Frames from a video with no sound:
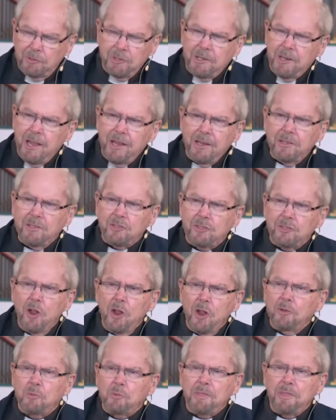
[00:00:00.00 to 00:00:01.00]
Because it
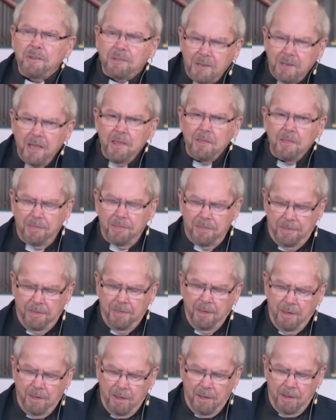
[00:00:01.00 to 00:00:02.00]
ends not with the
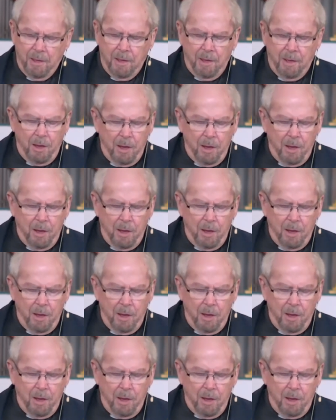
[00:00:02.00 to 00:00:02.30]
death